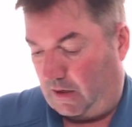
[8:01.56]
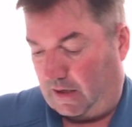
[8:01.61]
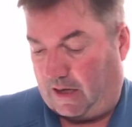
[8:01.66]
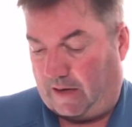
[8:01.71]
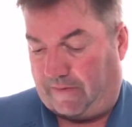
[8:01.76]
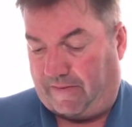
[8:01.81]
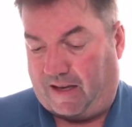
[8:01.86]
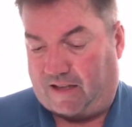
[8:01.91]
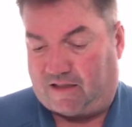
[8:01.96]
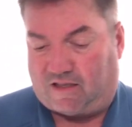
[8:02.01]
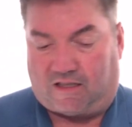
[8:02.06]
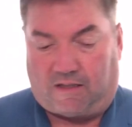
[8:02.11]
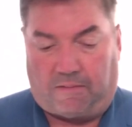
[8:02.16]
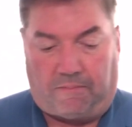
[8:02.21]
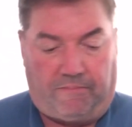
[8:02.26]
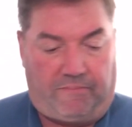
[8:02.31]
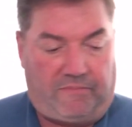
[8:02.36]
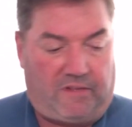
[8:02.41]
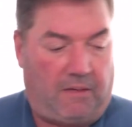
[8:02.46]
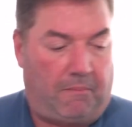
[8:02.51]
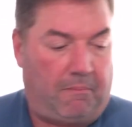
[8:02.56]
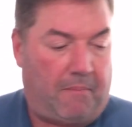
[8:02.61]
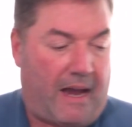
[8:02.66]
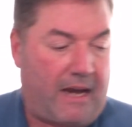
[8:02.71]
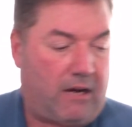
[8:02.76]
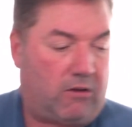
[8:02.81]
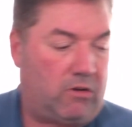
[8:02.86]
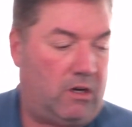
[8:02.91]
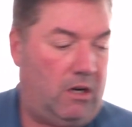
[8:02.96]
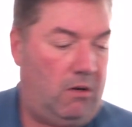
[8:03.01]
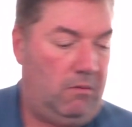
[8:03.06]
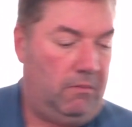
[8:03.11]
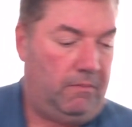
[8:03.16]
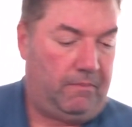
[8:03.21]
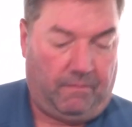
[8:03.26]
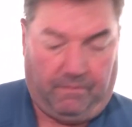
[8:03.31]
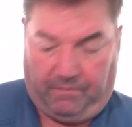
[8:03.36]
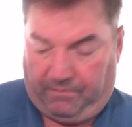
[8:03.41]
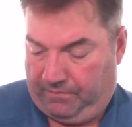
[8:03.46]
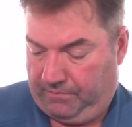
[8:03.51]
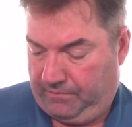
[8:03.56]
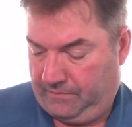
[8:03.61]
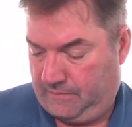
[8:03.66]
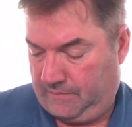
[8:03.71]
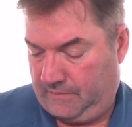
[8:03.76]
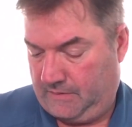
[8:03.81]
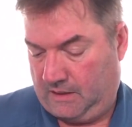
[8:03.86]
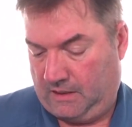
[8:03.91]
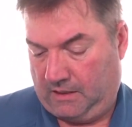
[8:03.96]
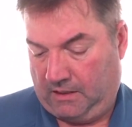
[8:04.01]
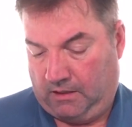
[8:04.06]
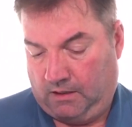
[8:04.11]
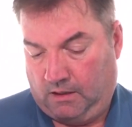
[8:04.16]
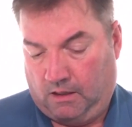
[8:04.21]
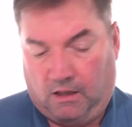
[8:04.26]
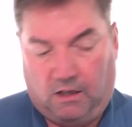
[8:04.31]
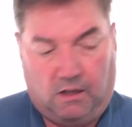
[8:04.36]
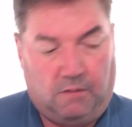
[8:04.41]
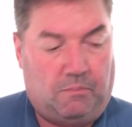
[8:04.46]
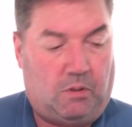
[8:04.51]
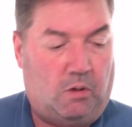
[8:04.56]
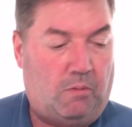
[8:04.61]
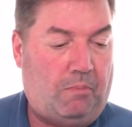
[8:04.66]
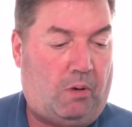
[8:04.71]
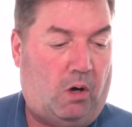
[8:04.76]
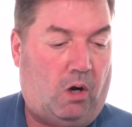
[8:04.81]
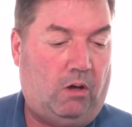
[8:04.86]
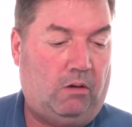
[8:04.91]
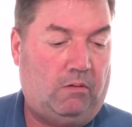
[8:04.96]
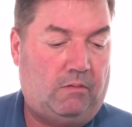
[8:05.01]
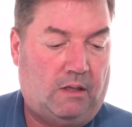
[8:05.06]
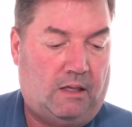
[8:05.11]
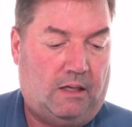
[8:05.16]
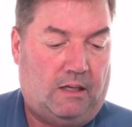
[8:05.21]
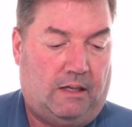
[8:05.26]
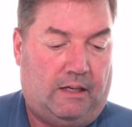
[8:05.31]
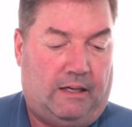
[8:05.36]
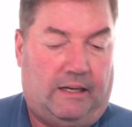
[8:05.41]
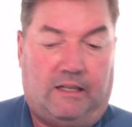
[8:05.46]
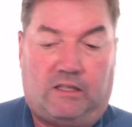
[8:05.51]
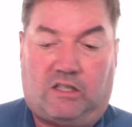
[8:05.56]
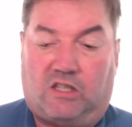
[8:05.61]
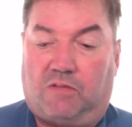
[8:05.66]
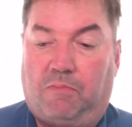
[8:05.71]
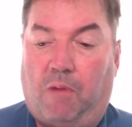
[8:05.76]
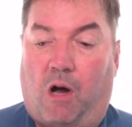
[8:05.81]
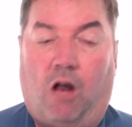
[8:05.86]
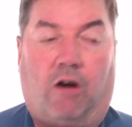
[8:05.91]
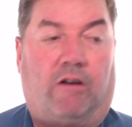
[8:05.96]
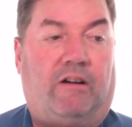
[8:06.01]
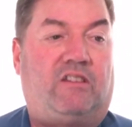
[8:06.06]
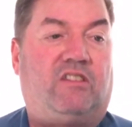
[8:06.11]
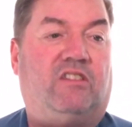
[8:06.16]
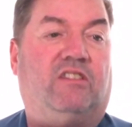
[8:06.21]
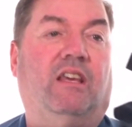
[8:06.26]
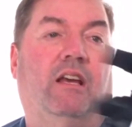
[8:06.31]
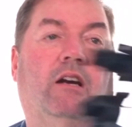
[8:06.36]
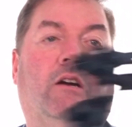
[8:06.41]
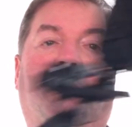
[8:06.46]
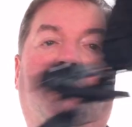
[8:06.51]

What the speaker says: again, that's the micro boom pole. It's smaller, it's thinner,